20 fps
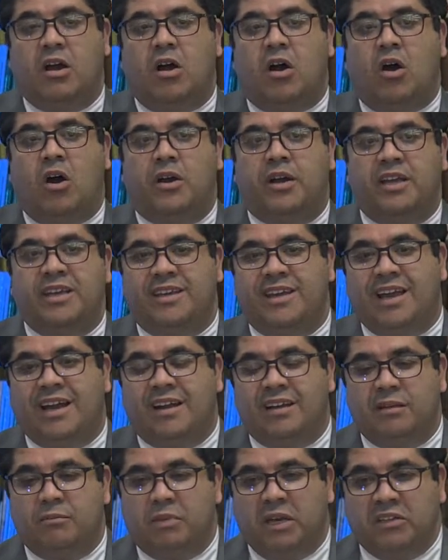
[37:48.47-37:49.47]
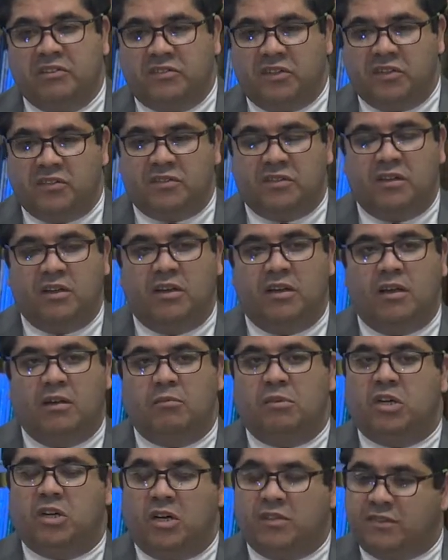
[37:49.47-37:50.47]
on a yearly basis.
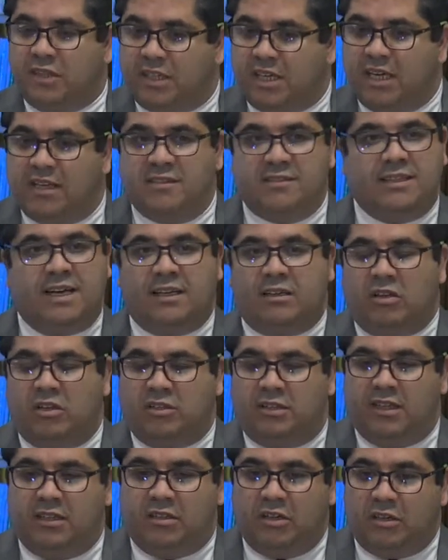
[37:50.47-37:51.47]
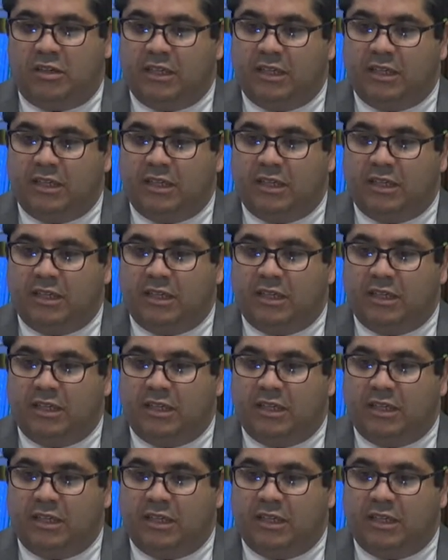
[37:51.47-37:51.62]
Because again, satellite data